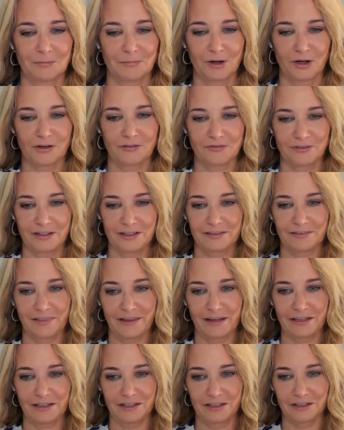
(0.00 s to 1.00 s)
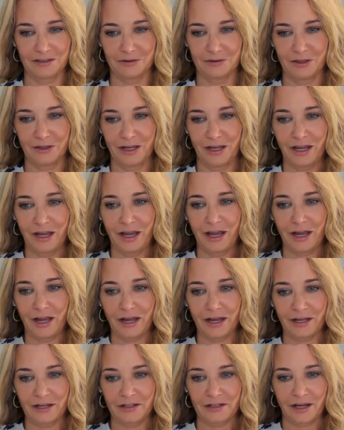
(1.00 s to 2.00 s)
Perfect. Thank you.
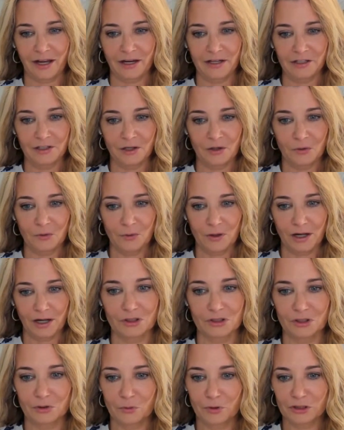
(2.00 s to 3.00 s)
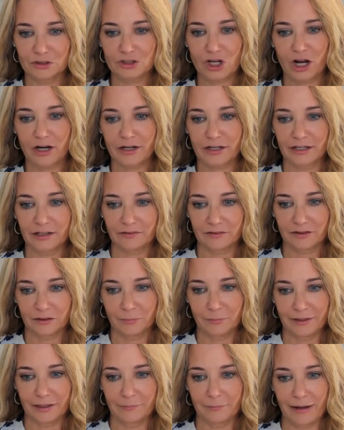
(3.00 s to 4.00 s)
And I know you were talking a little
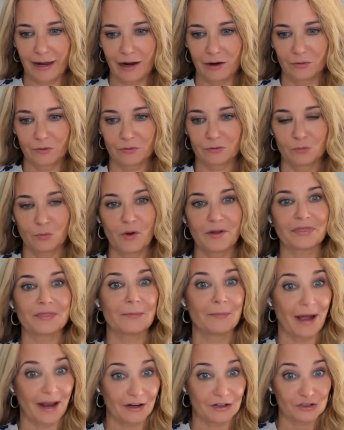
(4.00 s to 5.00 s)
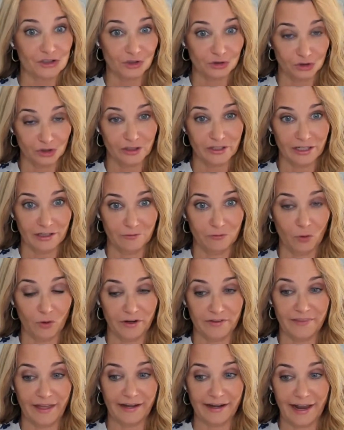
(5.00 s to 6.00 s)
bit about what the buyers are looking for
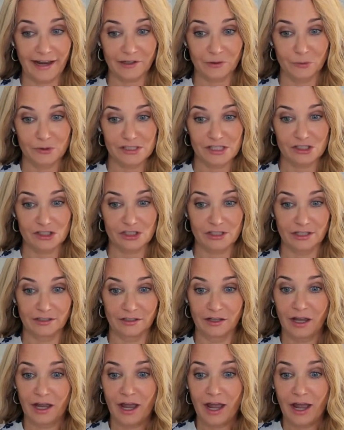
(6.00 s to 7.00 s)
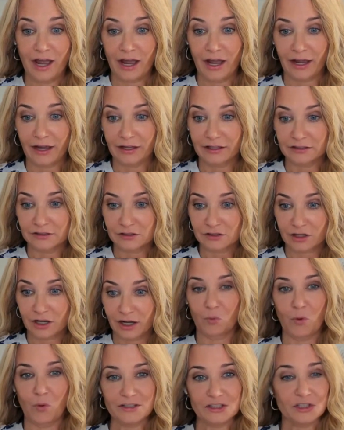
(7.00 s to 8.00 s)
in that acquisition. And
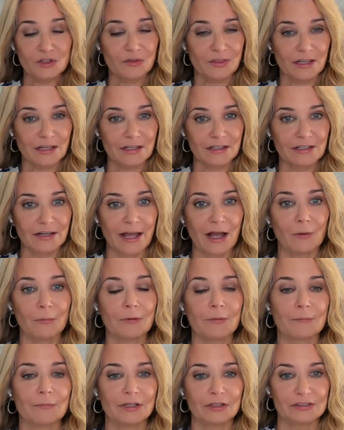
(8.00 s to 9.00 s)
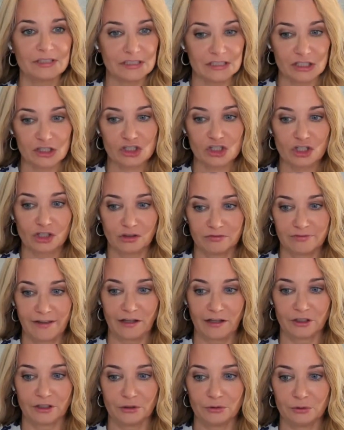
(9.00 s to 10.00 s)
what do you think can help build additional
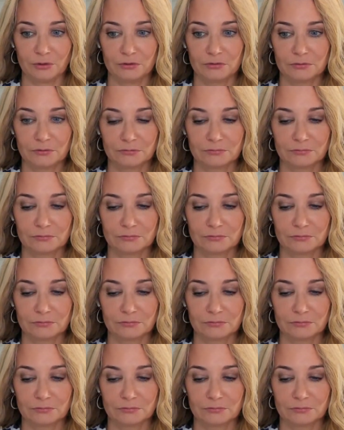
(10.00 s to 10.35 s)
value?